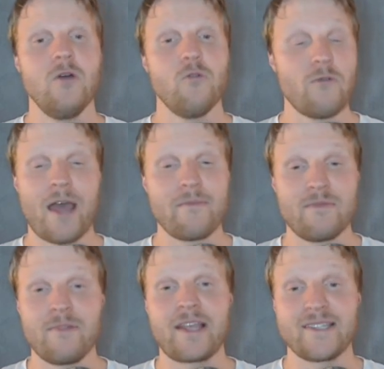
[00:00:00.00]

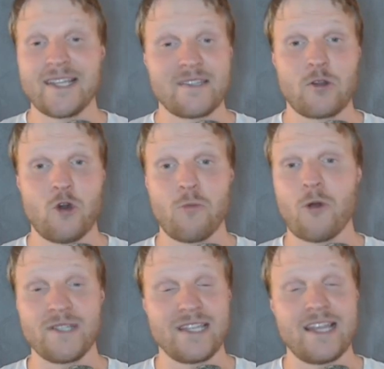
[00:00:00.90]
Wolverhampton playing against Leicester at home,
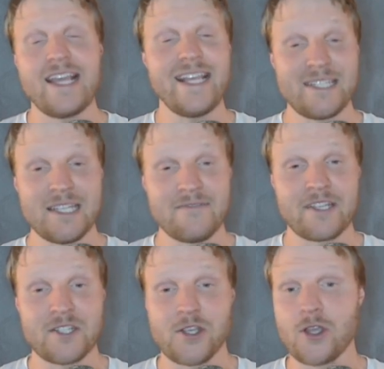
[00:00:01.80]
obviously the easiest
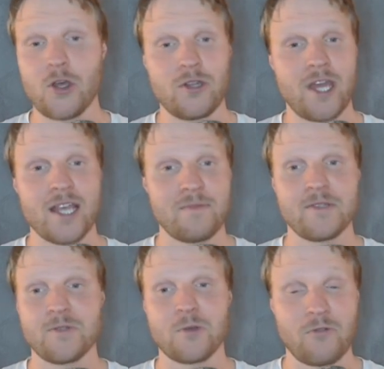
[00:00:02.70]
fixture. Cunha has been
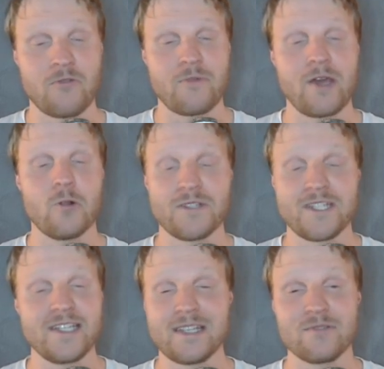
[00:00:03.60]
so good for me all
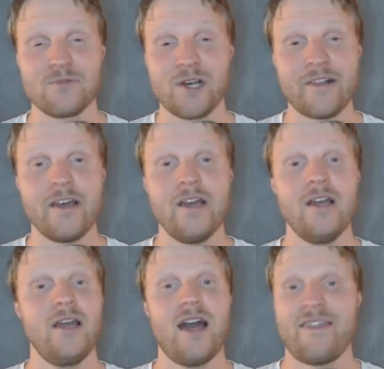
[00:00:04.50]
season as well.
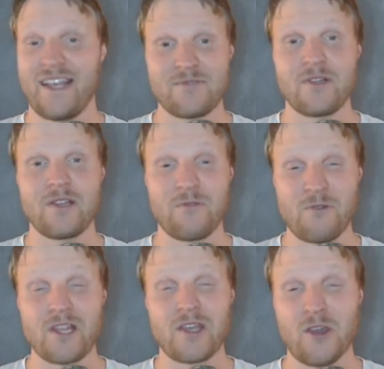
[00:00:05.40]
I think he's really,
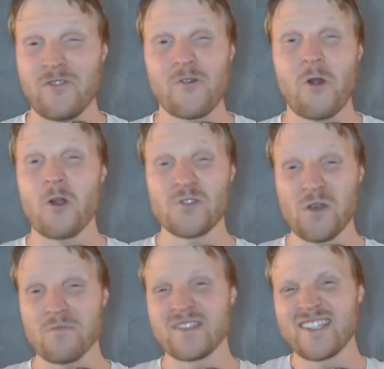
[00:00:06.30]
really good. There are
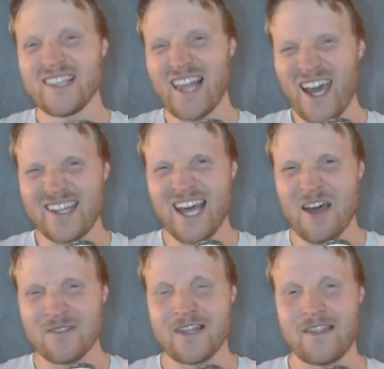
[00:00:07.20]
some slight
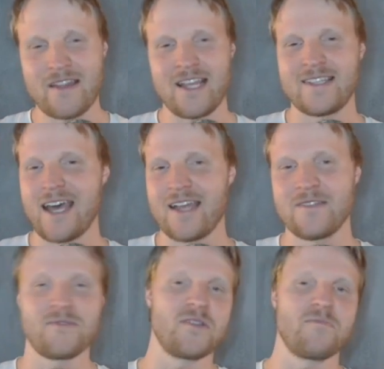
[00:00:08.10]
doubts now that he's had
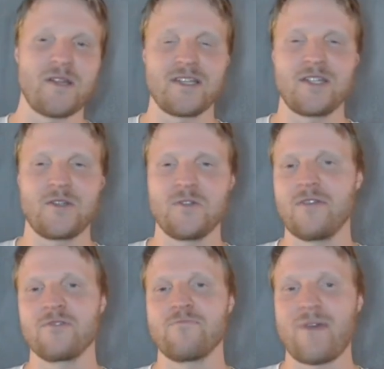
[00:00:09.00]
some suspension issues. He
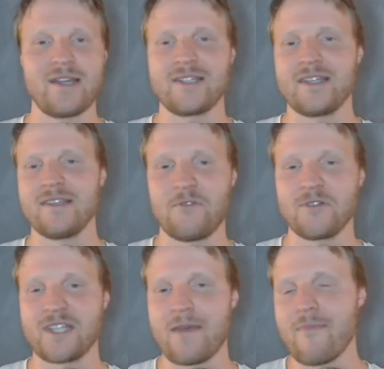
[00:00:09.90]
was benched in his
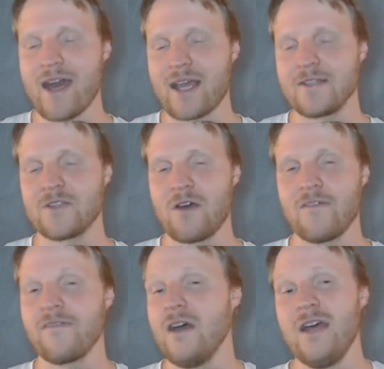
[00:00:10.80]
first game back and
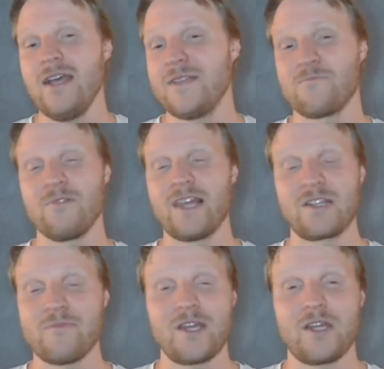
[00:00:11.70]
stuff. He's linked
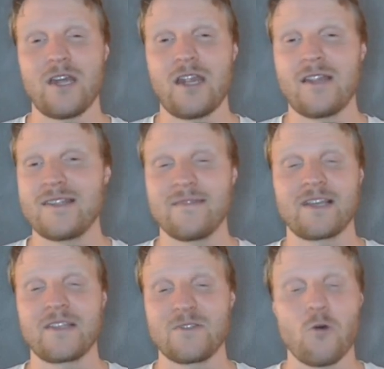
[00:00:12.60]
to Man United. It seems
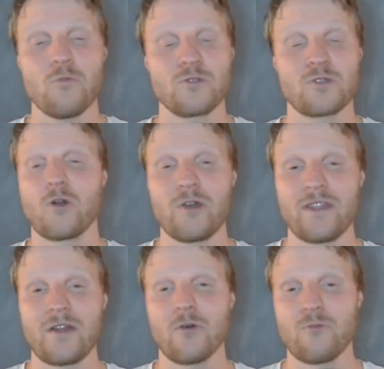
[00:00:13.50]
like he's almost going
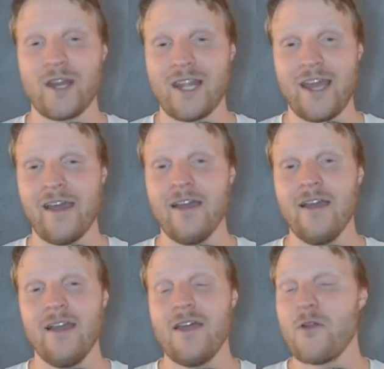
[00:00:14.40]
there already.
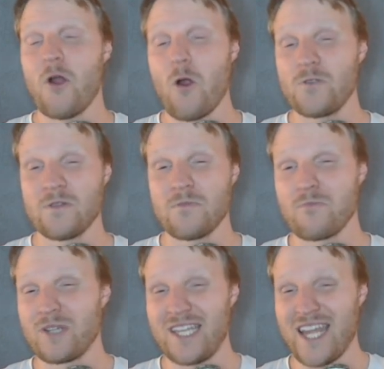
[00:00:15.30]
There are some
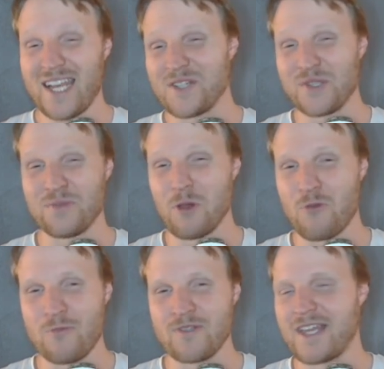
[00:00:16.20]
potential small
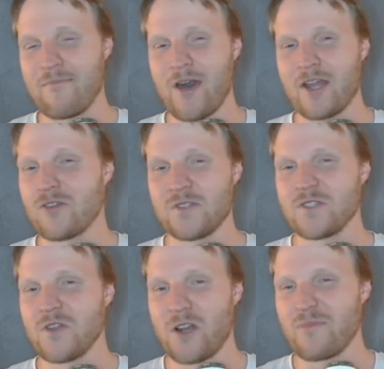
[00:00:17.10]
rumors that he might not
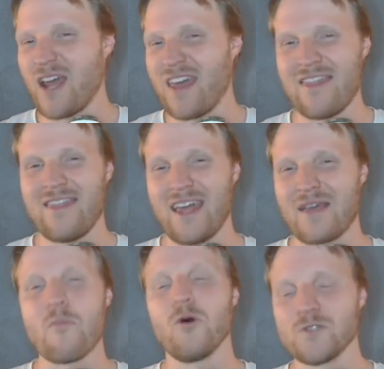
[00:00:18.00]
start, but I
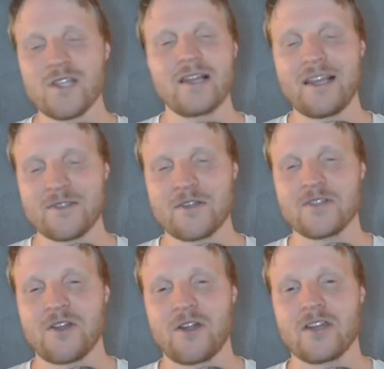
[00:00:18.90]
think most likely he's going to
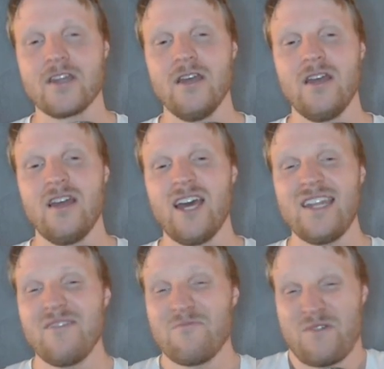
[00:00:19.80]
start. And
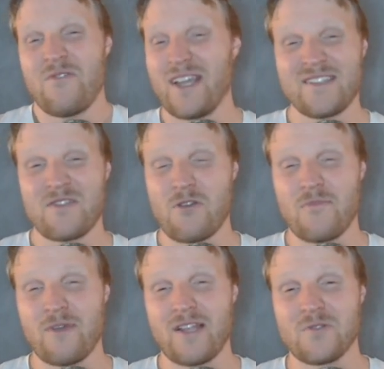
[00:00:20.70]
whether he gets 30
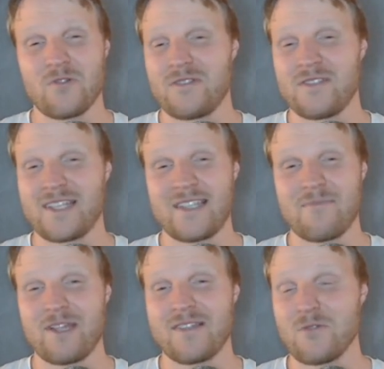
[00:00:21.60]
minutes or 60
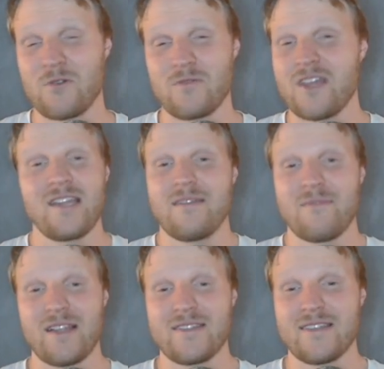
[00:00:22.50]
minutes or 90
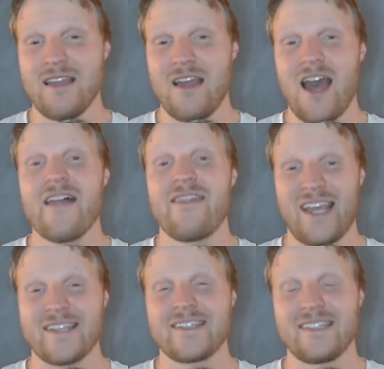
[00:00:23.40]
minutes, I think
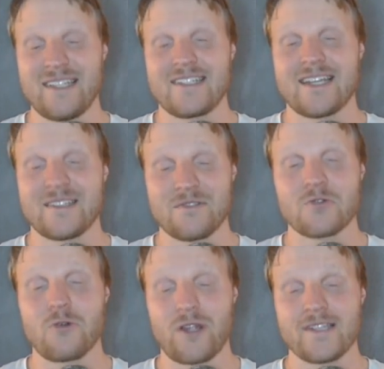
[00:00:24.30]
he has a decent chance of
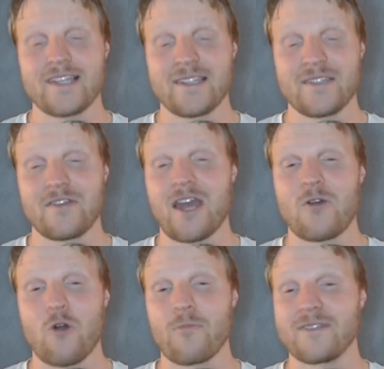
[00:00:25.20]
scoring against Leicester at
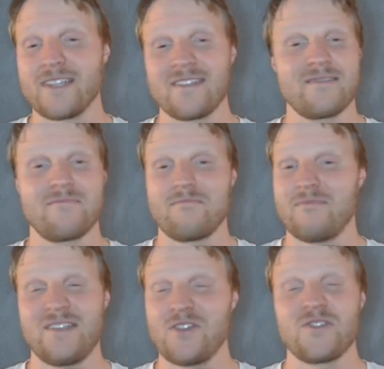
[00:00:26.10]
home because it's
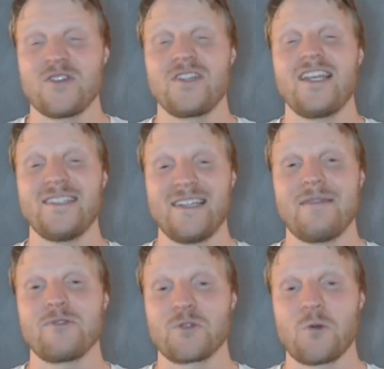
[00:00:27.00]
just such an easy
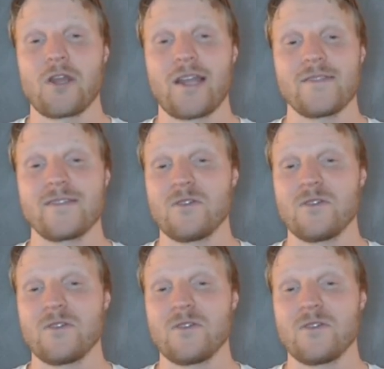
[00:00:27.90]
team to score against.